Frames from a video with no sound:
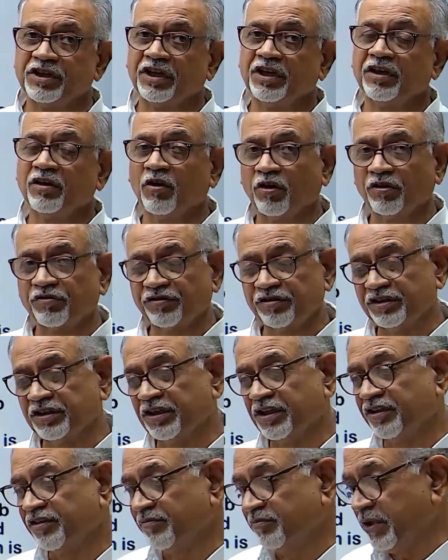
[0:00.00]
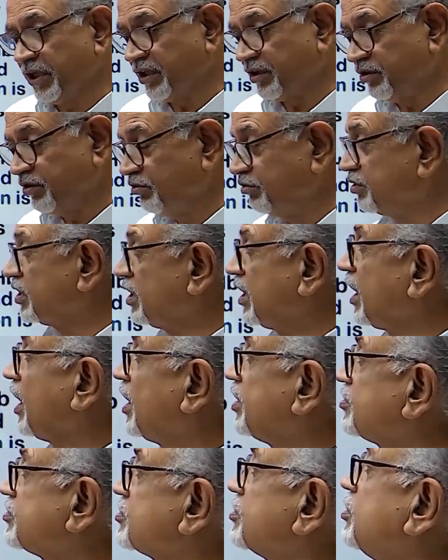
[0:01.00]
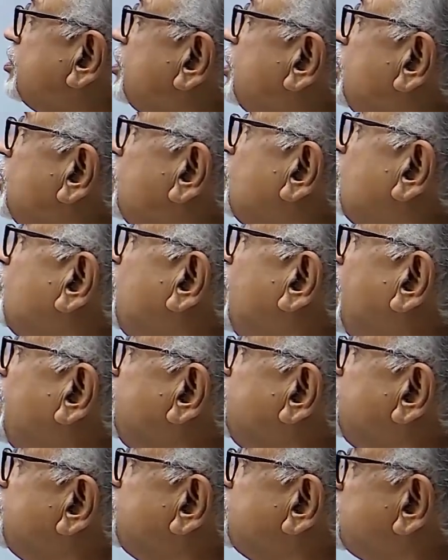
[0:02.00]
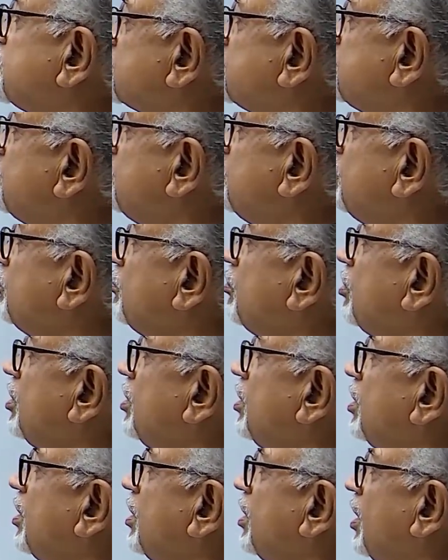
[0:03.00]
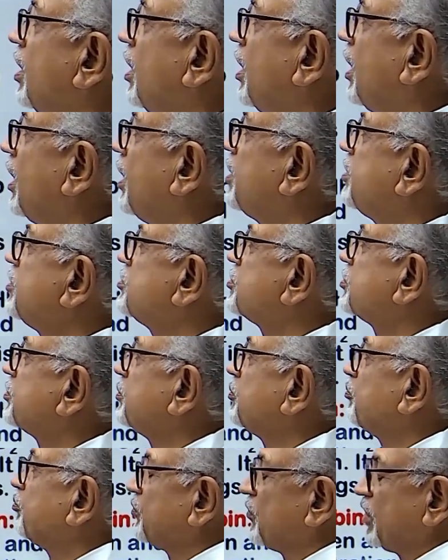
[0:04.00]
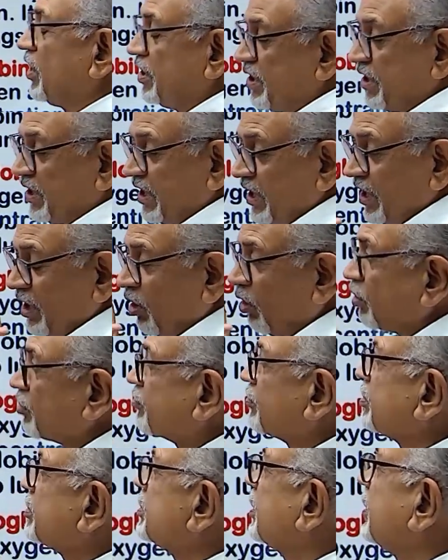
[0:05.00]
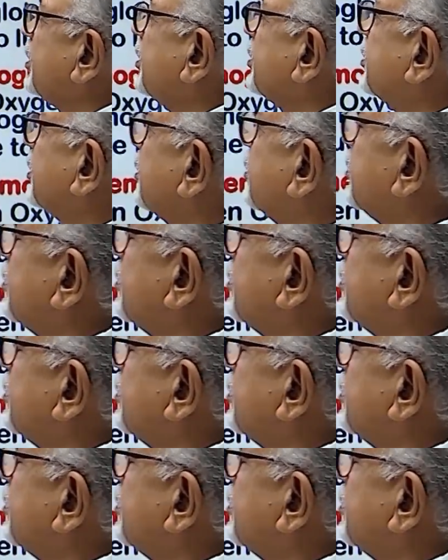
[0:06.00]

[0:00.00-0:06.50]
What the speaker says: Oxygen is being utilized by the tissue, and deoxygenated